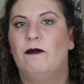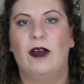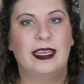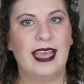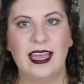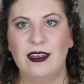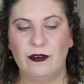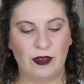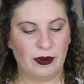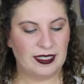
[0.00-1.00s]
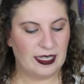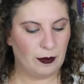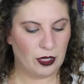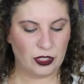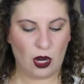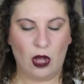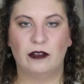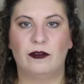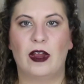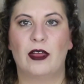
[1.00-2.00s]
Again, very similar to
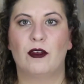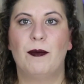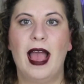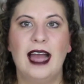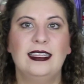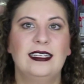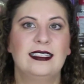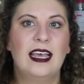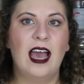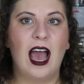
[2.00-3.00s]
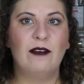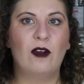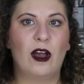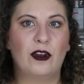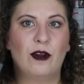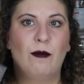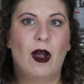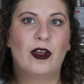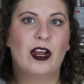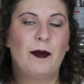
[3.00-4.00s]
all of her other palettes. I've got her
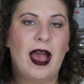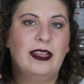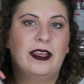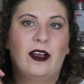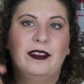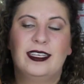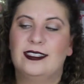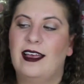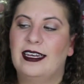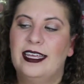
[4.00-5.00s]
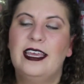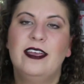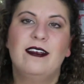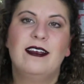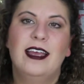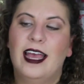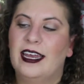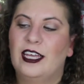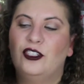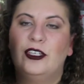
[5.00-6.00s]
Monarch palette on this side here,
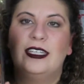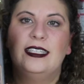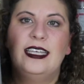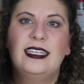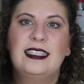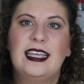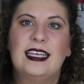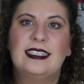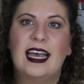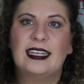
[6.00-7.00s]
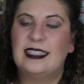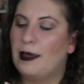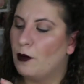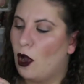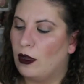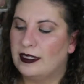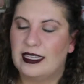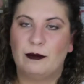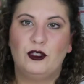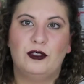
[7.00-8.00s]
and as you can see, it's the exact same
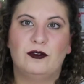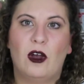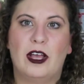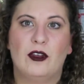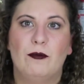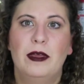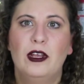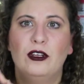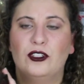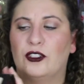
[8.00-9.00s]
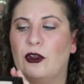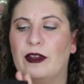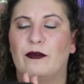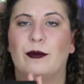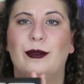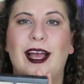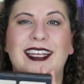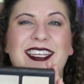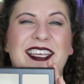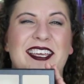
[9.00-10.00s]
concept. You've got your mirror, sorry for
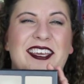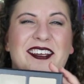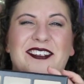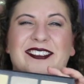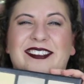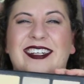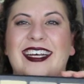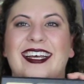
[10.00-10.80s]
blinding you,